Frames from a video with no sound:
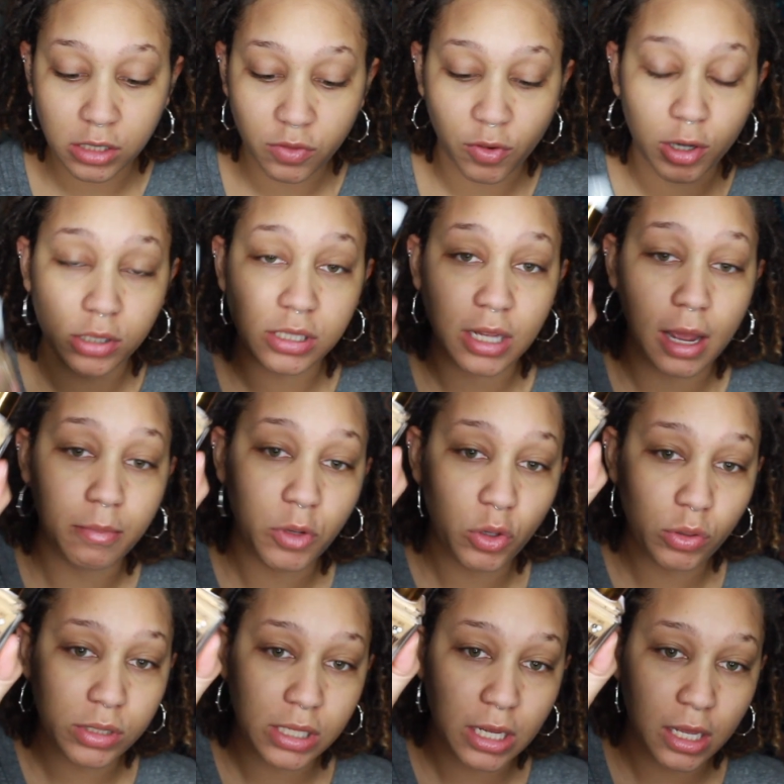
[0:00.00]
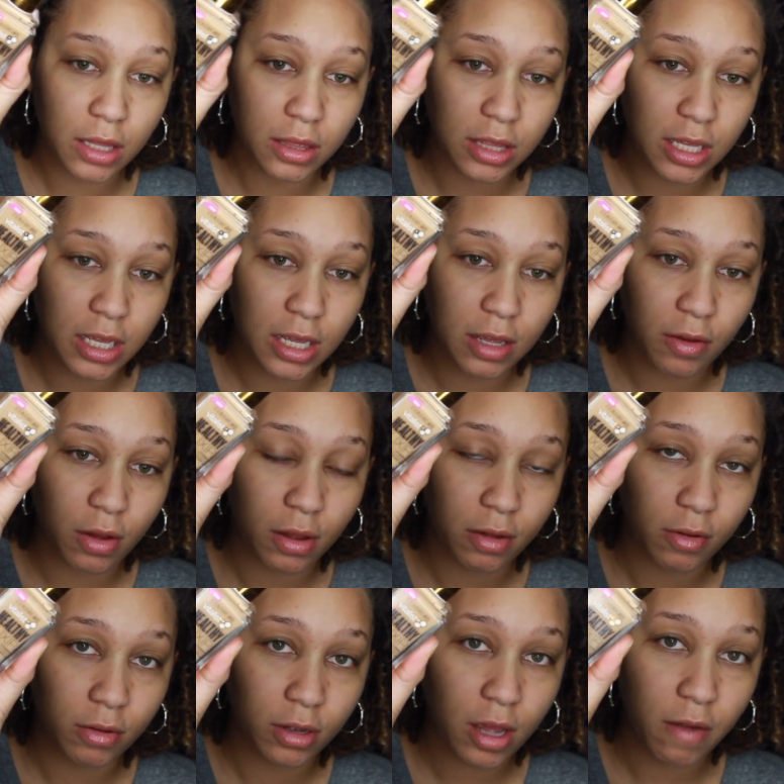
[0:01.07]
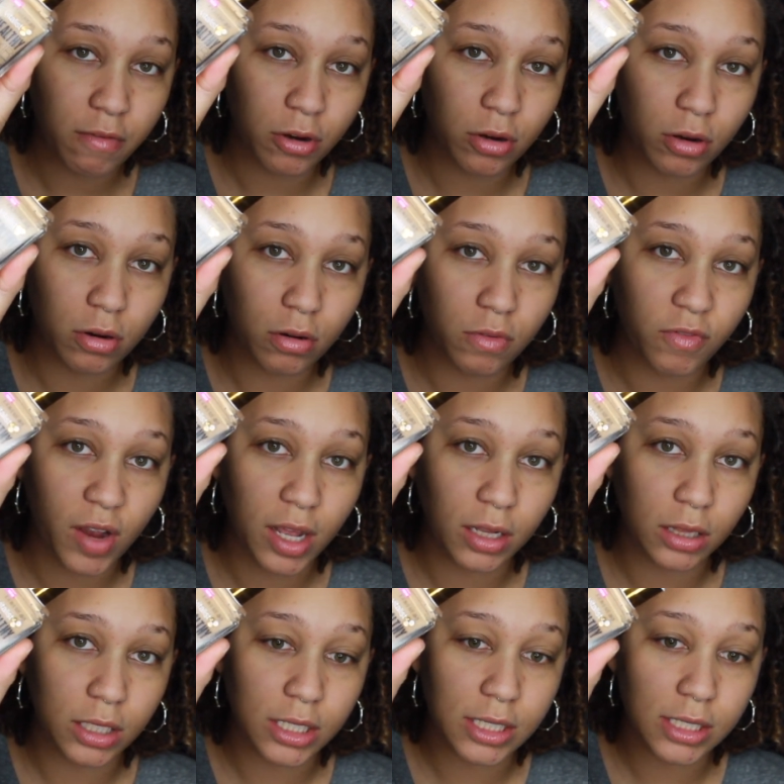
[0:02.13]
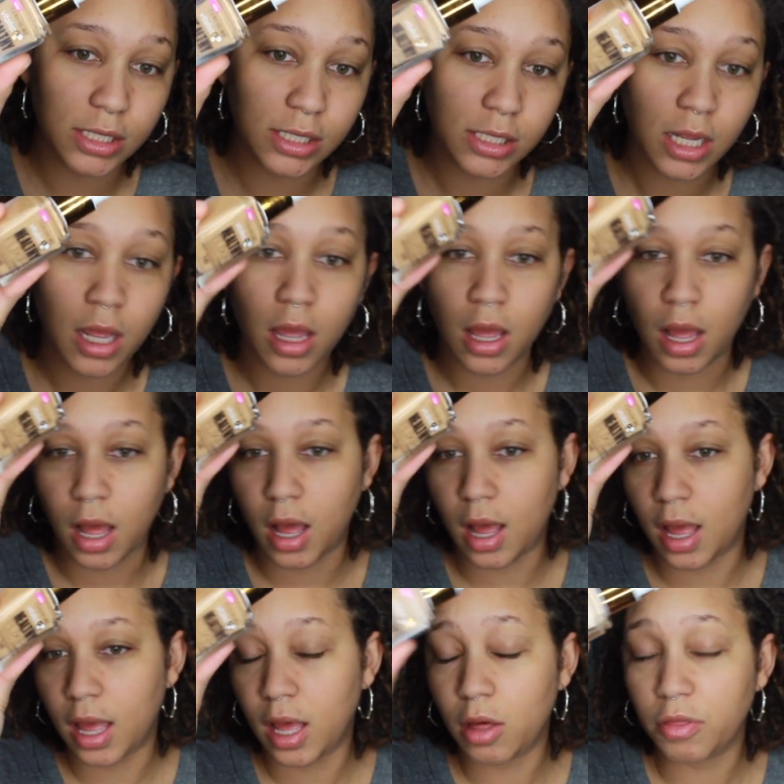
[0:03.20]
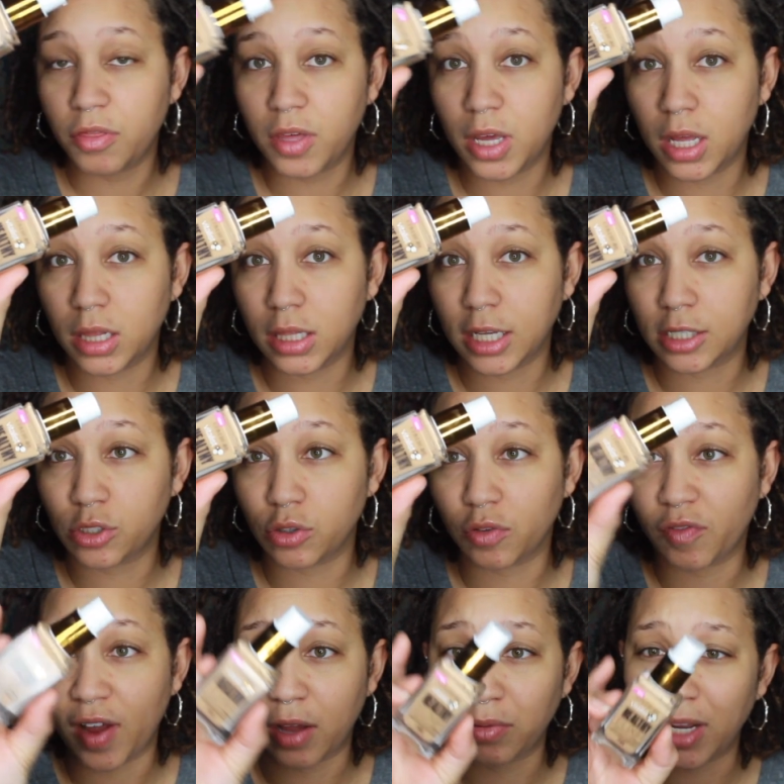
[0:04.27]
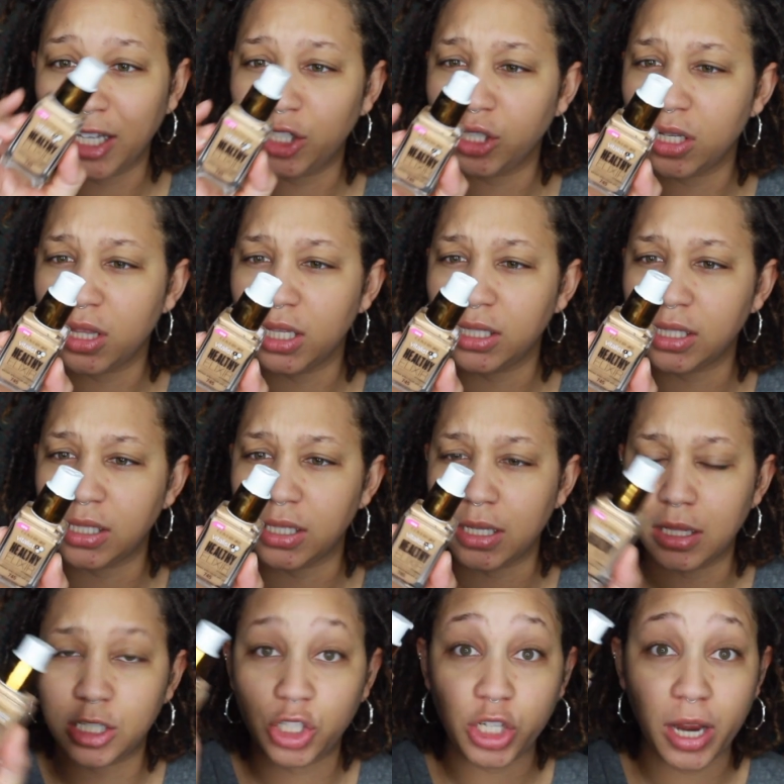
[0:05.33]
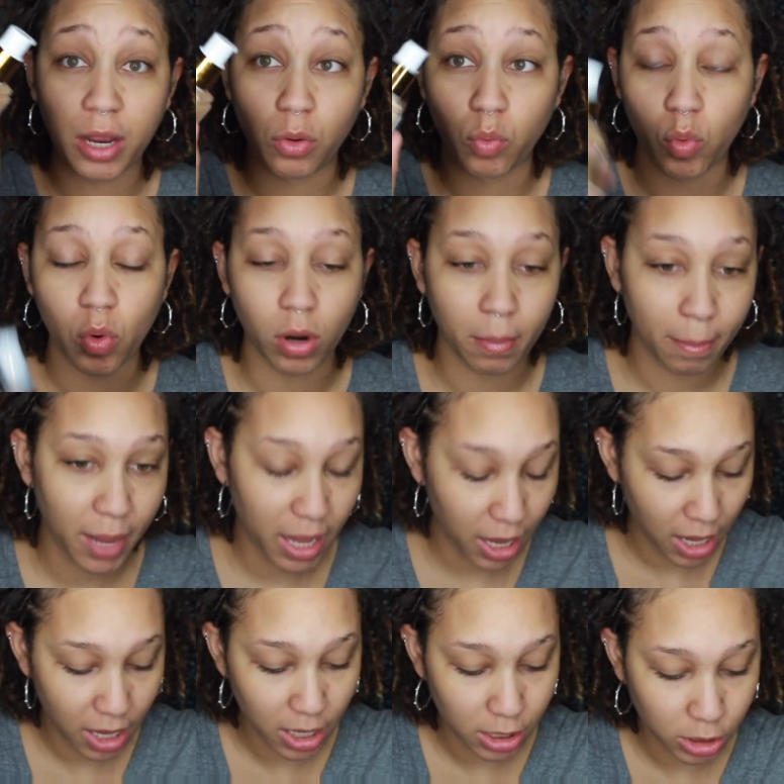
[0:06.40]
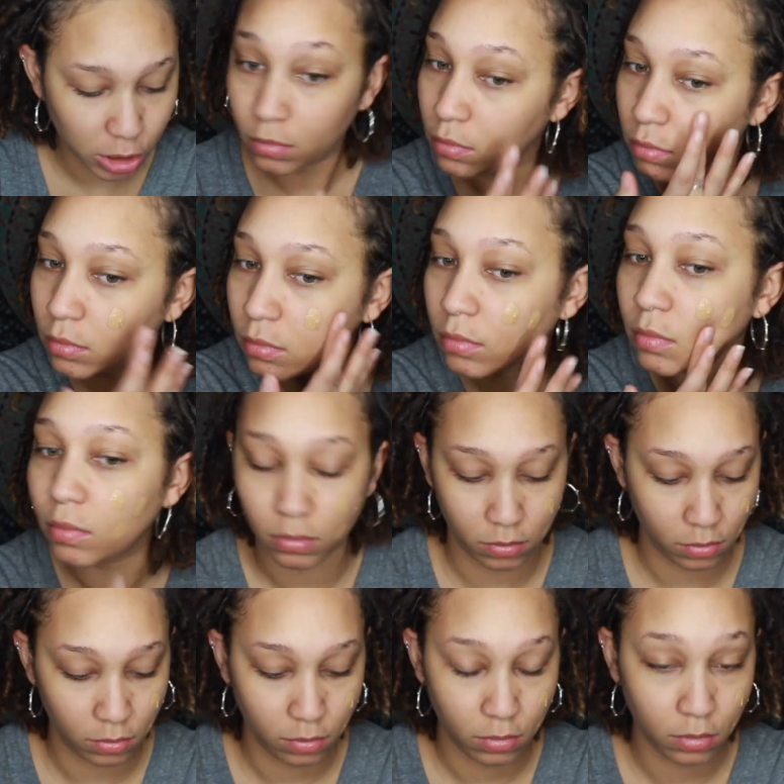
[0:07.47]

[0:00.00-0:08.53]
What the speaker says: things first, I'm using the CoverGirl Vitalist Healthy Elixir Foundation. This is in the shade Warm Beige. Perfect.